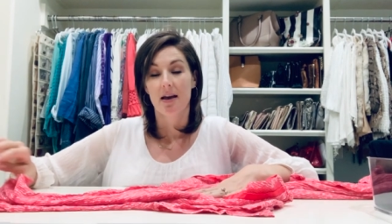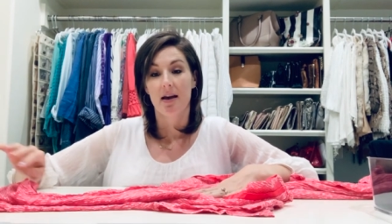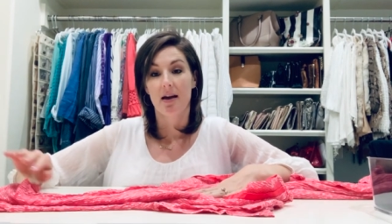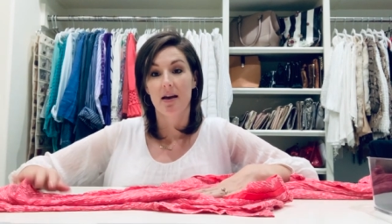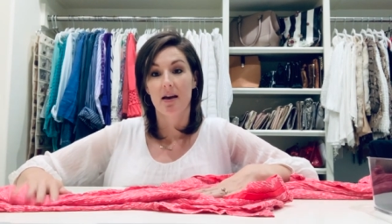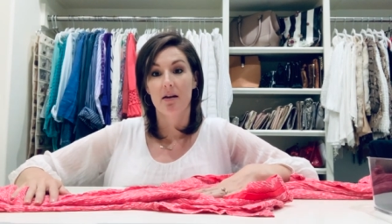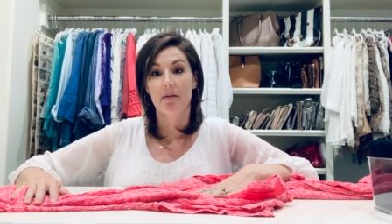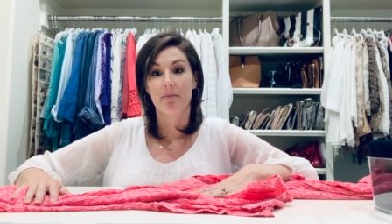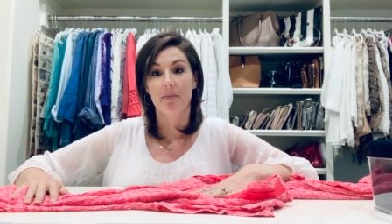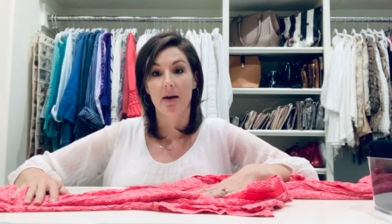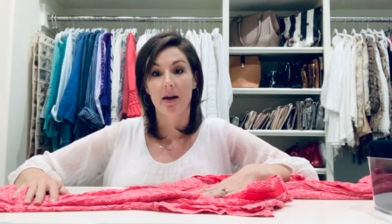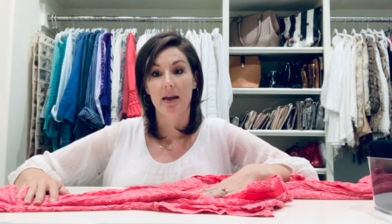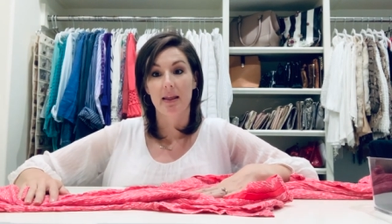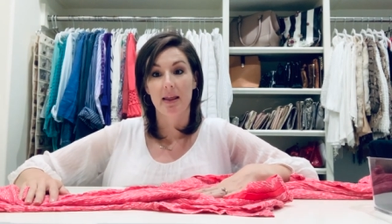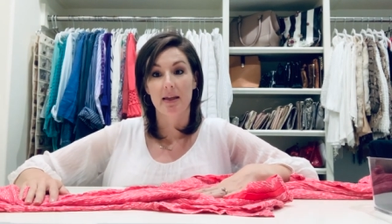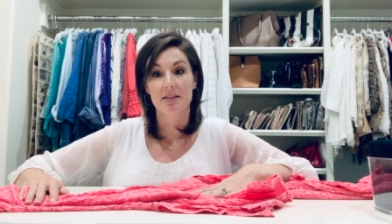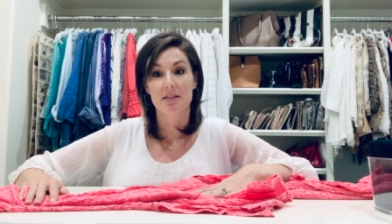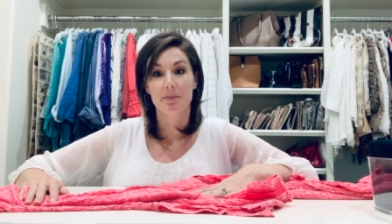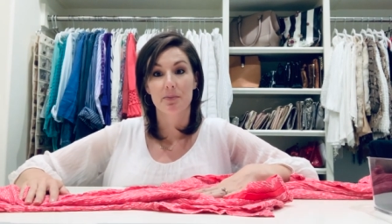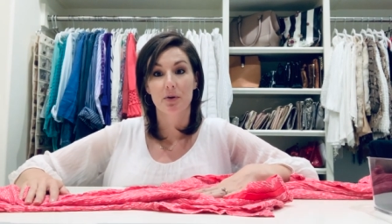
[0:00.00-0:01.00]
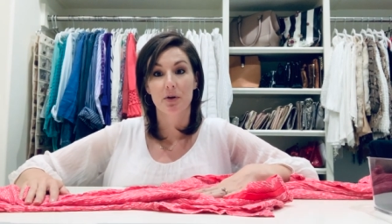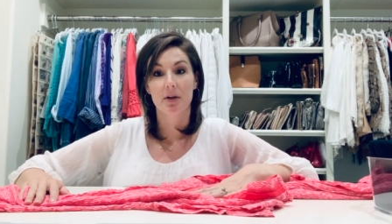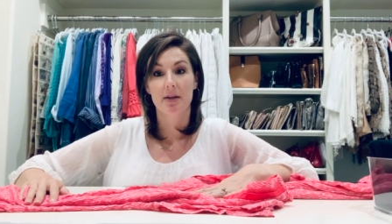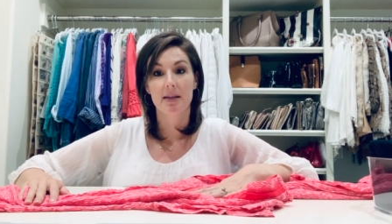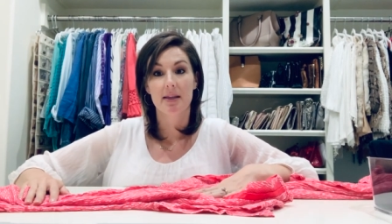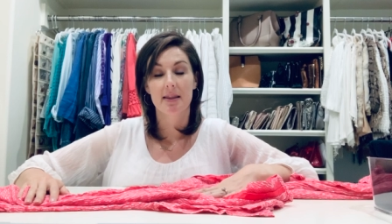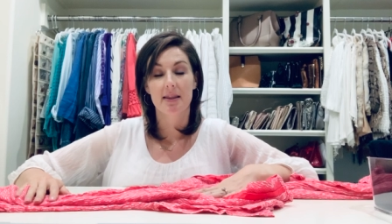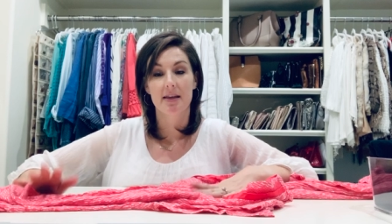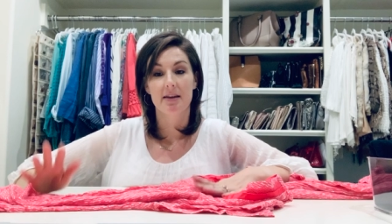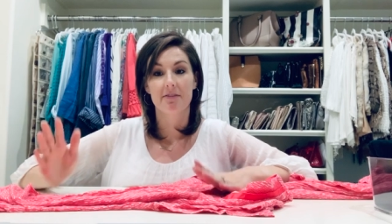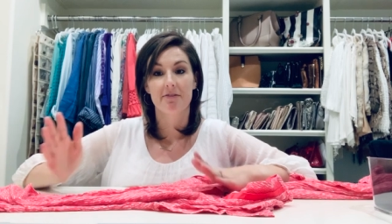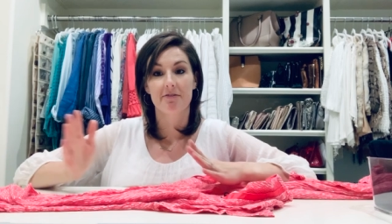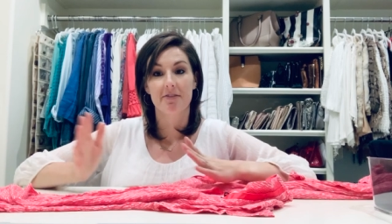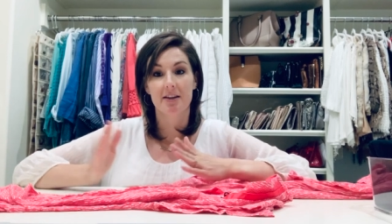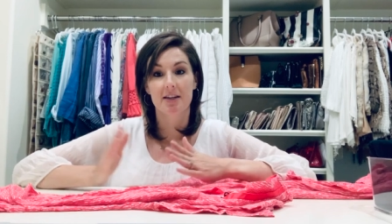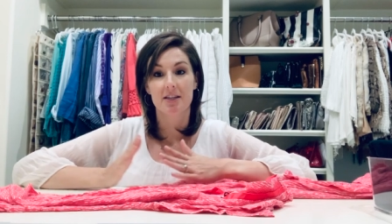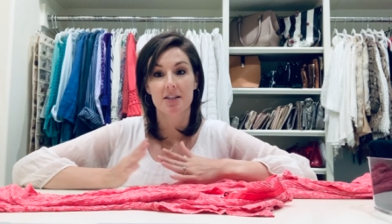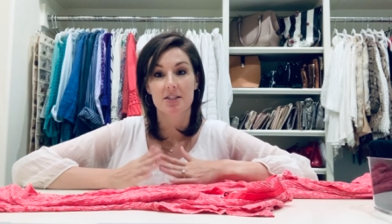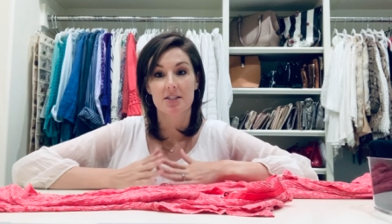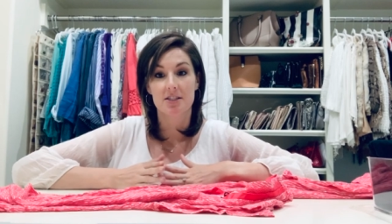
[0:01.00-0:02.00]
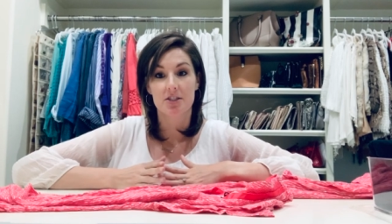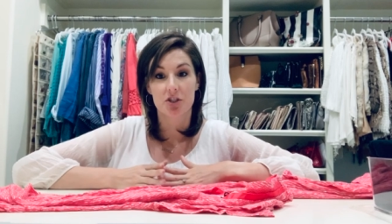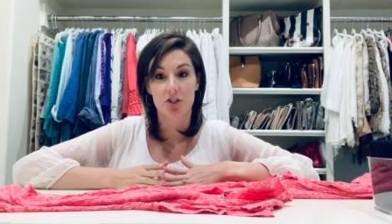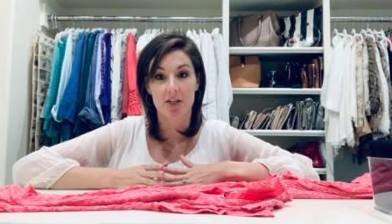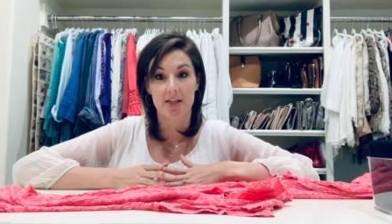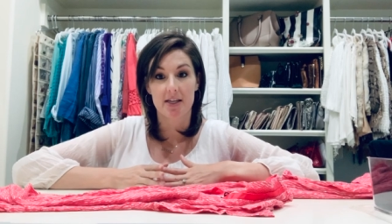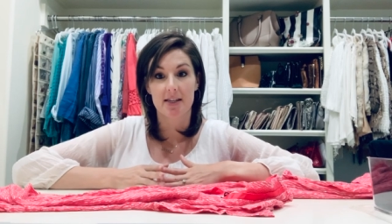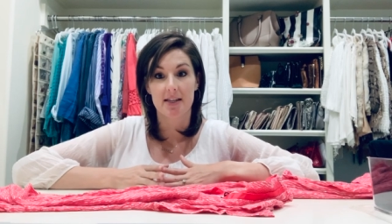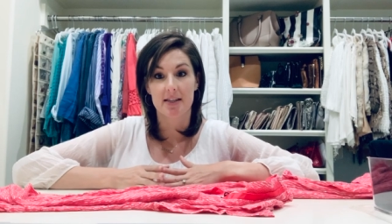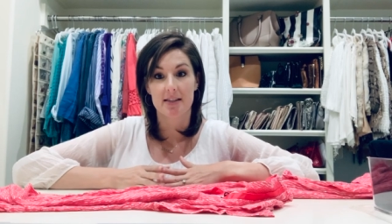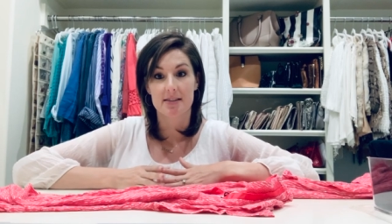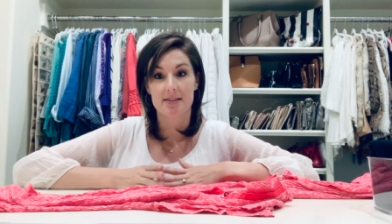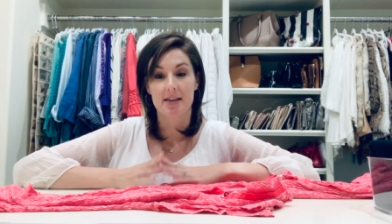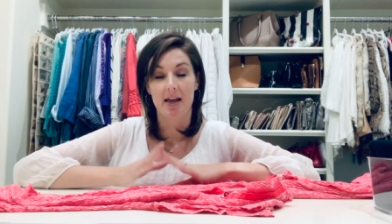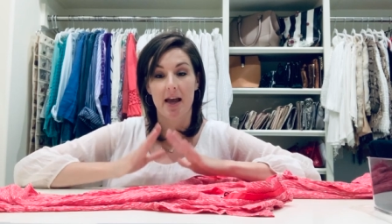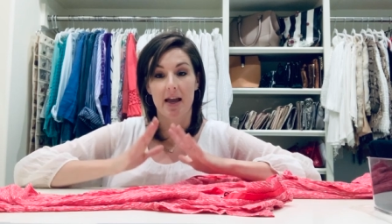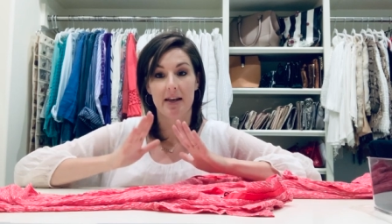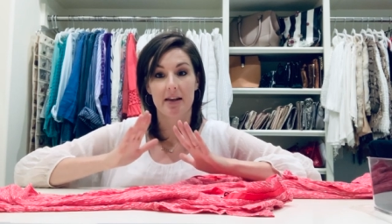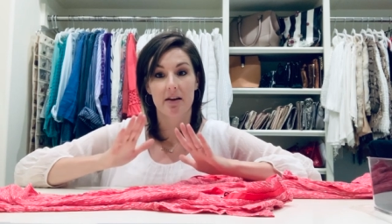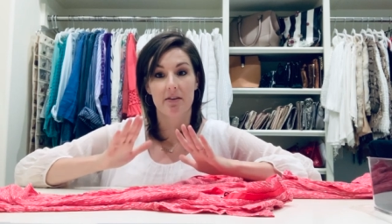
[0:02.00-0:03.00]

Um, I like to put the fitted sheet inside